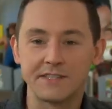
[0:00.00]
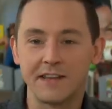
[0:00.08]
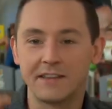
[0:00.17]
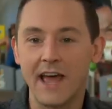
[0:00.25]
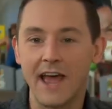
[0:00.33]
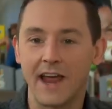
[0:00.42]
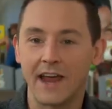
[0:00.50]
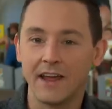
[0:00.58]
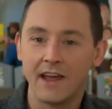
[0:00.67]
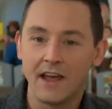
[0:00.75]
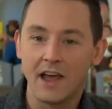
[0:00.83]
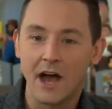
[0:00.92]
Today,
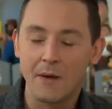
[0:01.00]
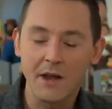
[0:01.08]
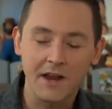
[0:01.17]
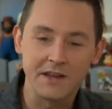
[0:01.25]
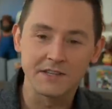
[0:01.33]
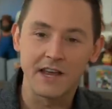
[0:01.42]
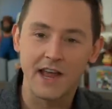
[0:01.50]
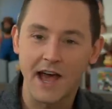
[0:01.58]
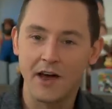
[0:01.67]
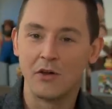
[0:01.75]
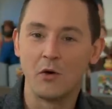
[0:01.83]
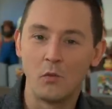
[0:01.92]
I'm not going to say
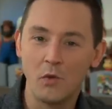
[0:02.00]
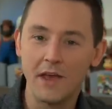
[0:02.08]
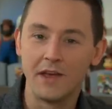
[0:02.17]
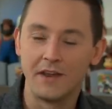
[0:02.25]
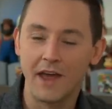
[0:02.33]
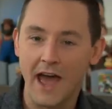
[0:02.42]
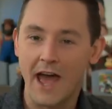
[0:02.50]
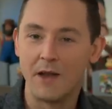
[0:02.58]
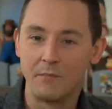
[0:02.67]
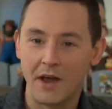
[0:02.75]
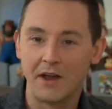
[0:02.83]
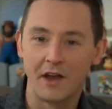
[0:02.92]
how to win
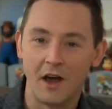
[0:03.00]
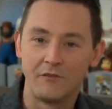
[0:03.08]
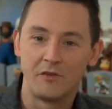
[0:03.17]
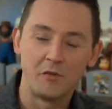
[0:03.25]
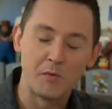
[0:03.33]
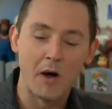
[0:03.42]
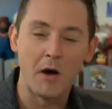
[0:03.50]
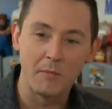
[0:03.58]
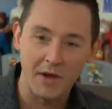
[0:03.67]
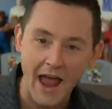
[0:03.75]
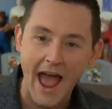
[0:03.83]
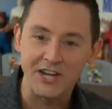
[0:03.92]
at betting on football,
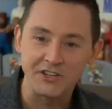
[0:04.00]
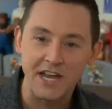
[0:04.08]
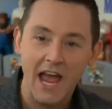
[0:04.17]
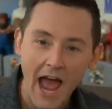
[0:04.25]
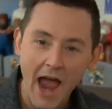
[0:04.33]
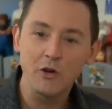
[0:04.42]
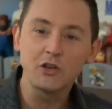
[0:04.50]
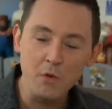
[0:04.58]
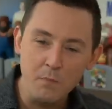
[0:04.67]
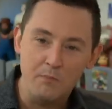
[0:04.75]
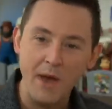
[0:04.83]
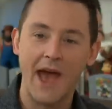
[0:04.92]
but actually how to
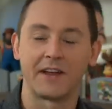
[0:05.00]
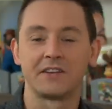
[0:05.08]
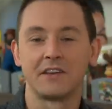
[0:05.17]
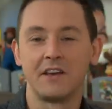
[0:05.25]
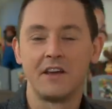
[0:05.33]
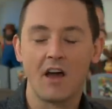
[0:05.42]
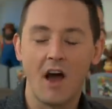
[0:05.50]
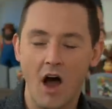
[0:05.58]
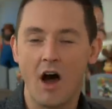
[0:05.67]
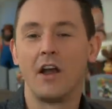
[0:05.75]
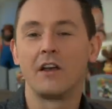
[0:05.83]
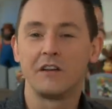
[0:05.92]
bet
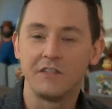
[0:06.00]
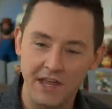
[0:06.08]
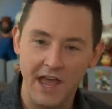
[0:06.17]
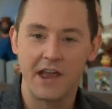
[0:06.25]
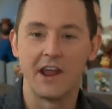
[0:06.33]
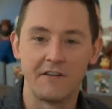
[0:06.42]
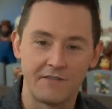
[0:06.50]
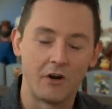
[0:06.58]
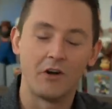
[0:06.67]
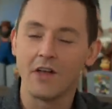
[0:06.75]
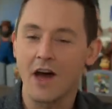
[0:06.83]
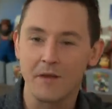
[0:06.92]
on the
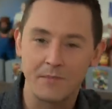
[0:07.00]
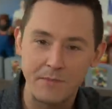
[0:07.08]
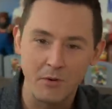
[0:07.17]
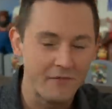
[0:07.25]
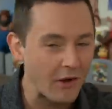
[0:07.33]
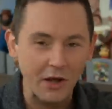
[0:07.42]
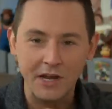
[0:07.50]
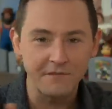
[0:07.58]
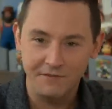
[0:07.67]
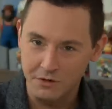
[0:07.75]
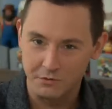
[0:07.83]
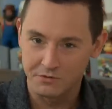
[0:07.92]
NFL. A lot of people very
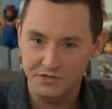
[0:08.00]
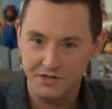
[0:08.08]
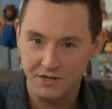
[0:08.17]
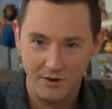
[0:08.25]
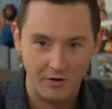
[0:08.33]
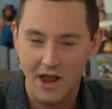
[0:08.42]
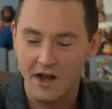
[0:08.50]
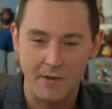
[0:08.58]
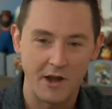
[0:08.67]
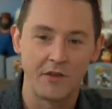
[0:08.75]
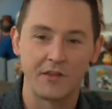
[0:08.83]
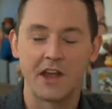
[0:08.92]
confused about how to
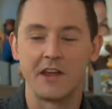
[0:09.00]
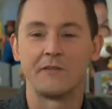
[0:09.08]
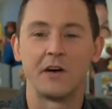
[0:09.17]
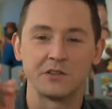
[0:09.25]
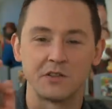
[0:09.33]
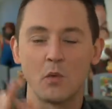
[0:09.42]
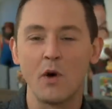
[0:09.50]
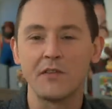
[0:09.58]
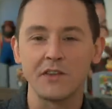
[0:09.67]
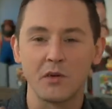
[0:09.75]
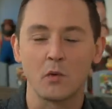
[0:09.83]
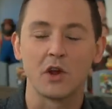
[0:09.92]
bet on the NFL. So the one
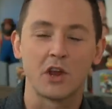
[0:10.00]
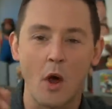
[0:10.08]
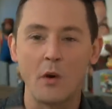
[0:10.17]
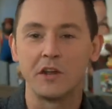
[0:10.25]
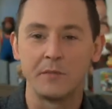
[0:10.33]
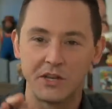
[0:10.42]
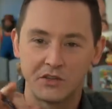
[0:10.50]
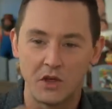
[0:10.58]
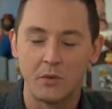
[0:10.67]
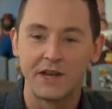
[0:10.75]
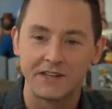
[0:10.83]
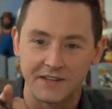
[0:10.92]
thing that we're going to be
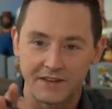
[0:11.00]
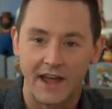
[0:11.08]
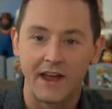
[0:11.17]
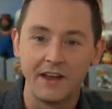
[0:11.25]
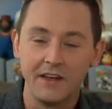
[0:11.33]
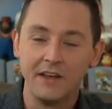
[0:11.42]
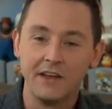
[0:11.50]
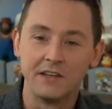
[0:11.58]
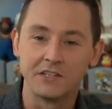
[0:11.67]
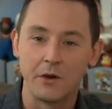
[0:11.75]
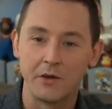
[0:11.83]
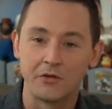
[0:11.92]
doing today
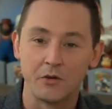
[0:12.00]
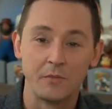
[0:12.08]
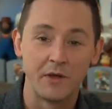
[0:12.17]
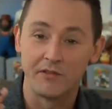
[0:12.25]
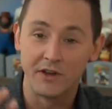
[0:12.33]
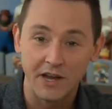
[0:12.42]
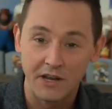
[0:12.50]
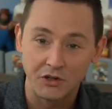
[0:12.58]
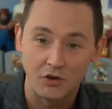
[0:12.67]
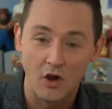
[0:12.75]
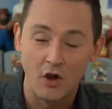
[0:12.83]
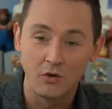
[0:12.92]
is going through a bit of an
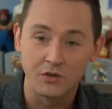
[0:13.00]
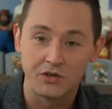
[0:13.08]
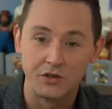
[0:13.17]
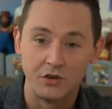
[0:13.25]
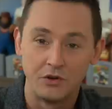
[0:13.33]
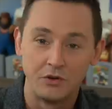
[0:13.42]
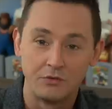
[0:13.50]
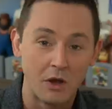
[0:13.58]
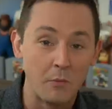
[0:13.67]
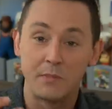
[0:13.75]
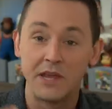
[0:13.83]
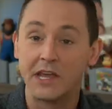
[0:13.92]
intro to, you
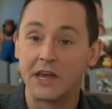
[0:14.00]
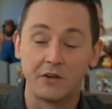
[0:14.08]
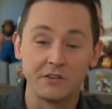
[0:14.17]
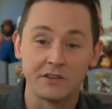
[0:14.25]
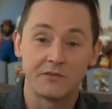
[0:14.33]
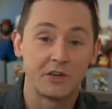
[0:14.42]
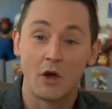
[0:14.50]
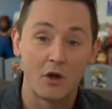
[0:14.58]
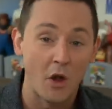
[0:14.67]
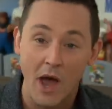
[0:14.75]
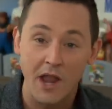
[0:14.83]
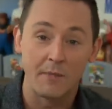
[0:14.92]
know, beginners. If you don't
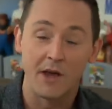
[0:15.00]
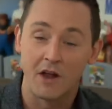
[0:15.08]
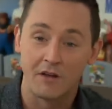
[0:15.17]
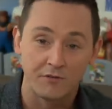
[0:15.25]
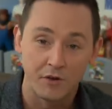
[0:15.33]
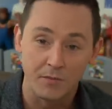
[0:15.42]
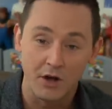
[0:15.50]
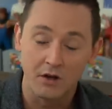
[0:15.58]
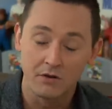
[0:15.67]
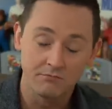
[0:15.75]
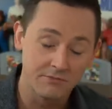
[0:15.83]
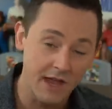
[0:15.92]
know how to bet on
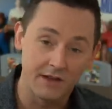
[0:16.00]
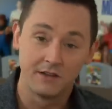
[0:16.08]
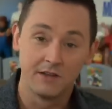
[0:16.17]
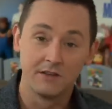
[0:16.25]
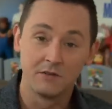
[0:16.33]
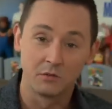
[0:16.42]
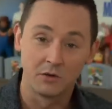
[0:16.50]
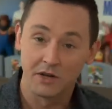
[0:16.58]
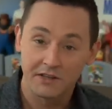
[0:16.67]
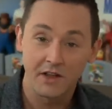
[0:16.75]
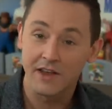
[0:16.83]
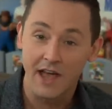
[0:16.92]
football, hey, we're
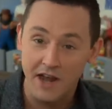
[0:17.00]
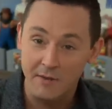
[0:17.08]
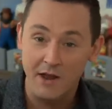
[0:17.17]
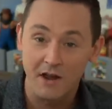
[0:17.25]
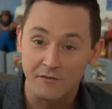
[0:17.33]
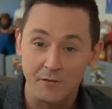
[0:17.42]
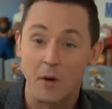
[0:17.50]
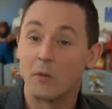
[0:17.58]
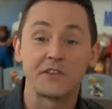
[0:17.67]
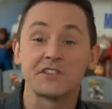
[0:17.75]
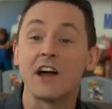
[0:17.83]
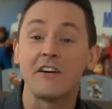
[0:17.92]
going to tell you how to bet on football, what
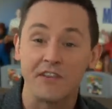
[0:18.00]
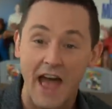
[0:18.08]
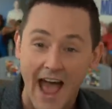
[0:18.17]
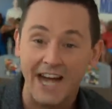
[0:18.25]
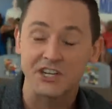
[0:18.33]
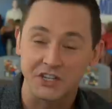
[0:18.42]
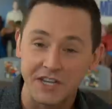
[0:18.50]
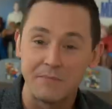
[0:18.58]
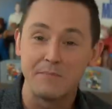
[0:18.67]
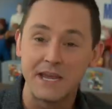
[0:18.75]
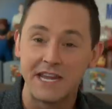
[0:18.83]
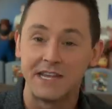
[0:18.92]
the stuff actually
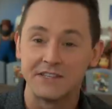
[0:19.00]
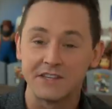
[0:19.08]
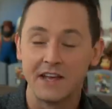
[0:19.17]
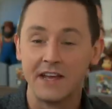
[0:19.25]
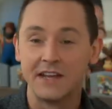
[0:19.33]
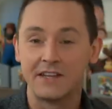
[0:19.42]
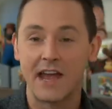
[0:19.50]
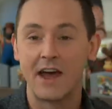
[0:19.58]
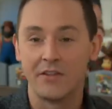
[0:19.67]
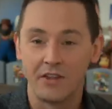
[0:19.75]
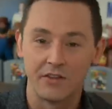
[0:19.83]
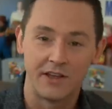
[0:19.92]
means
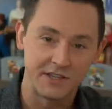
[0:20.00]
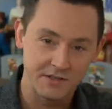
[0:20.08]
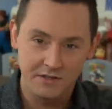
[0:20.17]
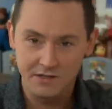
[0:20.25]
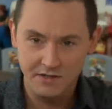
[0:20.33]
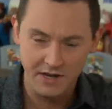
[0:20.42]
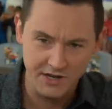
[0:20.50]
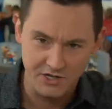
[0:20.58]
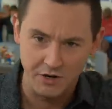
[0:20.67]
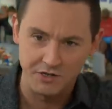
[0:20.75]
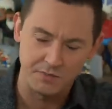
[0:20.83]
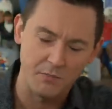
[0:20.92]
down the list. Today's
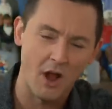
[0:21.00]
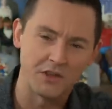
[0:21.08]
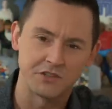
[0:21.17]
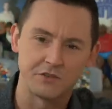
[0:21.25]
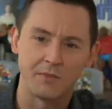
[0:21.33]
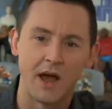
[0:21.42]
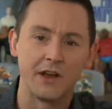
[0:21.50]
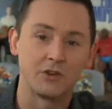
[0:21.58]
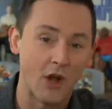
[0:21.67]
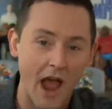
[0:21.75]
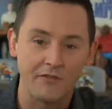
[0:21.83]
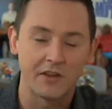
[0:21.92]
show is sponsored by
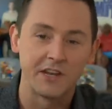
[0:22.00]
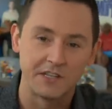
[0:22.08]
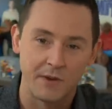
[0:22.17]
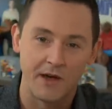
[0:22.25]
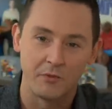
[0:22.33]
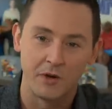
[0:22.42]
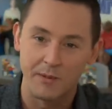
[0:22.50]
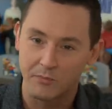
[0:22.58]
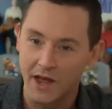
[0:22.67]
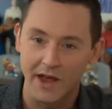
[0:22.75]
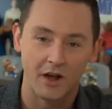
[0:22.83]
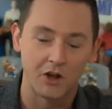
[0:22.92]
DraftKings, by the way.
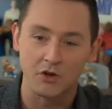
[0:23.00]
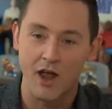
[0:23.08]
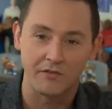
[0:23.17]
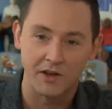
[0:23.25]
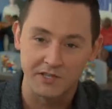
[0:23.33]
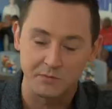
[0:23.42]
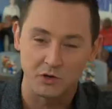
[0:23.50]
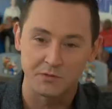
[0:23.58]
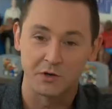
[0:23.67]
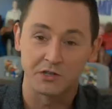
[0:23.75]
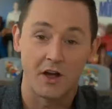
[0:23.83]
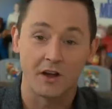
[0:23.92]
Play on
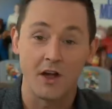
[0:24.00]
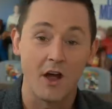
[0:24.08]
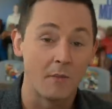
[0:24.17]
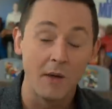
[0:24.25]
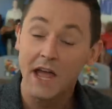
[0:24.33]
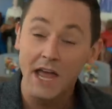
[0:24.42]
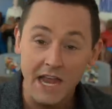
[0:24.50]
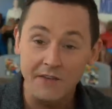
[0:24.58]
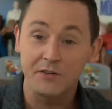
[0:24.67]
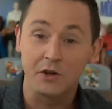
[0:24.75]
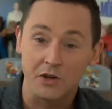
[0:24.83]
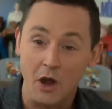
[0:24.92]
DraftKingsSportsbook.com
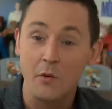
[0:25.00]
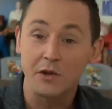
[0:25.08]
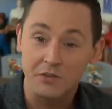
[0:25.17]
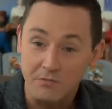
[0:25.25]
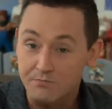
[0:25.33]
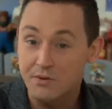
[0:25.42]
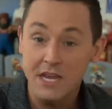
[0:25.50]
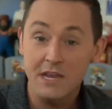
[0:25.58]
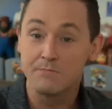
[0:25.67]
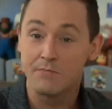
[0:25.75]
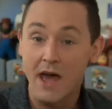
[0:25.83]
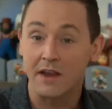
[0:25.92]
if you're going to be
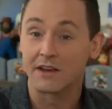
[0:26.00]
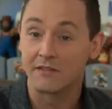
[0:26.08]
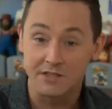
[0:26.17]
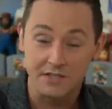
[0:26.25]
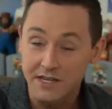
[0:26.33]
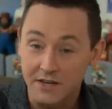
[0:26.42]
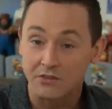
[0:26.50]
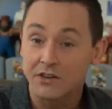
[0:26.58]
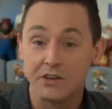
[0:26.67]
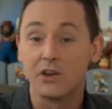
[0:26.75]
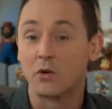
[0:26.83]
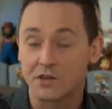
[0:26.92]
betting, if it's legal
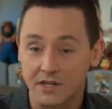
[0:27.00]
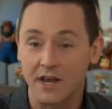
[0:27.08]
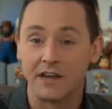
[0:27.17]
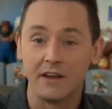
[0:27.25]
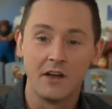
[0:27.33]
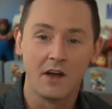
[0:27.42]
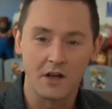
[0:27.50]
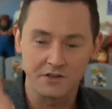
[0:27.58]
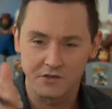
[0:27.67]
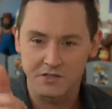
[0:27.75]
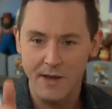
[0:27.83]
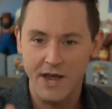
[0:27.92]
in your state.
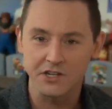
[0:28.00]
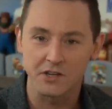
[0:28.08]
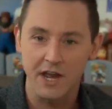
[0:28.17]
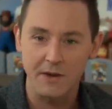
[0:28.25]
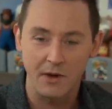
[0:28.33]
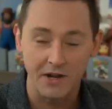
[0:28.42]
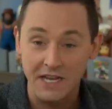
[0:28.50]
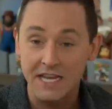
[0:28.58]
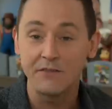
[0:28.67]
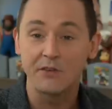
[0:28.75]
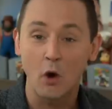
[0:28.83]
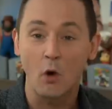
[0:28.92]
Also, smash the like button.
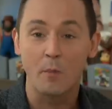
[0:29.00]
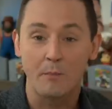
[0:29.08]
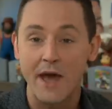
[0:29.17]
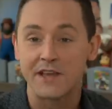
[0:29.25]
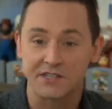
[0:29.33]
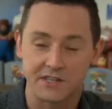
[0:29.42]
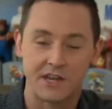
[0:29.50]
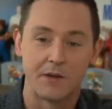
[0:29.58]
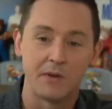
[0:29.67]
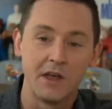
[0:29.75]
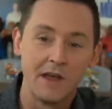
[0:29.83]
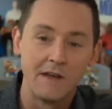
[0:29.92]
Give your best
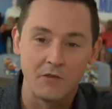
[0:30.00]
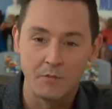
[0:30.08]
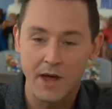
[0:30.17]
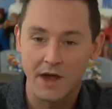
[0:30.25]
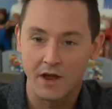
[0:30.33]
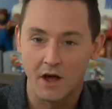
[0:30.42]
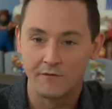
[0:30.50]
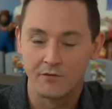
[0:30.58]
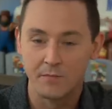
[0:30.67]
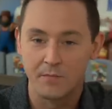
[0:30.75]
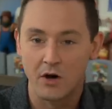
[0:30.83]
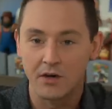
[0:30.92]
tip for betting on
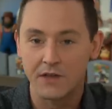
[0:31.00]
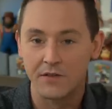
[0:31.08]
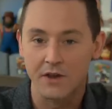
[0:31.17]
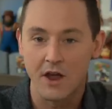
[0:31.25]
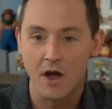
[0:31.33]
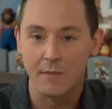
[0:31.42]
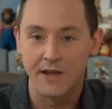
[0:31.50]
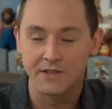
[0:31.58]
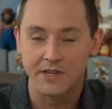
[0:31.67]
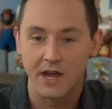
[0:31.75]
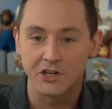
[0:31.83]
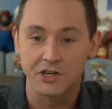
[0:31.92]
football in the comment
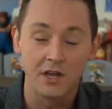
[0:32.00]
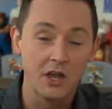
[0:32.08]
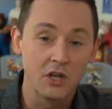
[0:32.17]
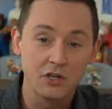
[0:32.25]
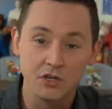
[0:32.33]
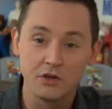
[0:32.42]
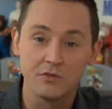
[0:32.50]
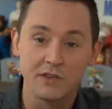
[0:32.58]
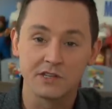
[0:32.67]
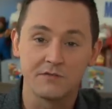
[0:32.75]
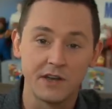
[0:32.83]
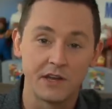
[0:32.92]
section to
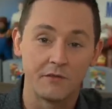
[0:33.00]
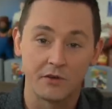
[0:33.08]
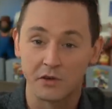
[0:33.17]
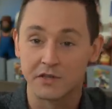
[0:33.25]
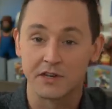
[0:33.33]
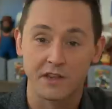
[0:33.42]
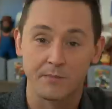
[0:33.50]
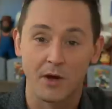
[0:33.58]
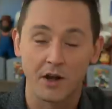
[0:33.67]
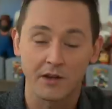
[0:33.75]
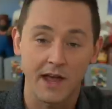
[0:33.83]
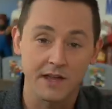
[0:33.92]
this video. If you're listening to the
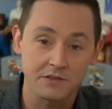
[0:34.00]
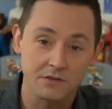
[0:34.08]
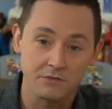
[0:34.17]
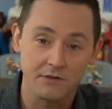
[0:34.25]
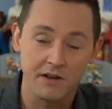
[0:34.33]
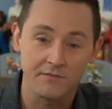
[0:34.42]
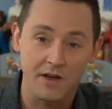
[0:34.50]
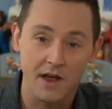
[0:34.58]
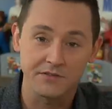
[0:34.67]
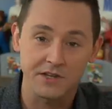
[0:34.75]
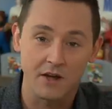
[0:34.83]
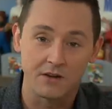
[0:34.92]
podcast, rate it
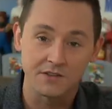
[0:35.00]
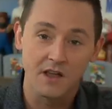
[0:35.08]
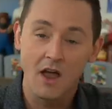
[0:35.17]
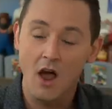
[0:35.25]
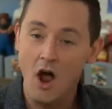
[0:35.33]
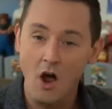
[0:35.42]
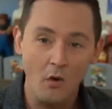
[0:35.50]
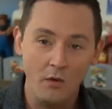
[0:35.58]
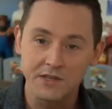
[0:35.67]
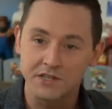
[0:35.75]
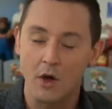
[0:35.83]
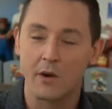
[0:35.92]
5 stars.
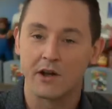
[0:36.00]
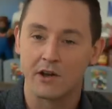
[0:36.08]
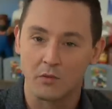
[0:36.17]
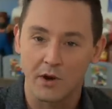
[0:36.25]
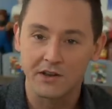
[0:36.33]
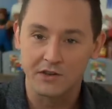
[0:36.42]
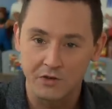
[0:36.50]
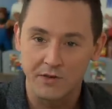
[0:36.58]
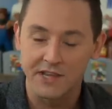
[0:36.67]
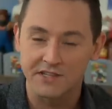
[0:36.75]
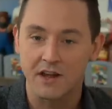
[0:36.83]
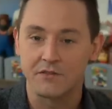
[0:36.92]
Always go out of your way to do
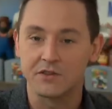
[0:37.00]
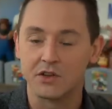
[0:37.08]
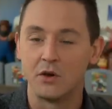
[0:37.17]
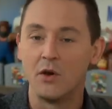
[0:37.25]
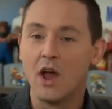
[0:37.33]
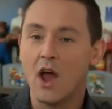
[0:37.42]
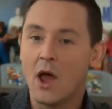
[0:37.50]
that stuff too.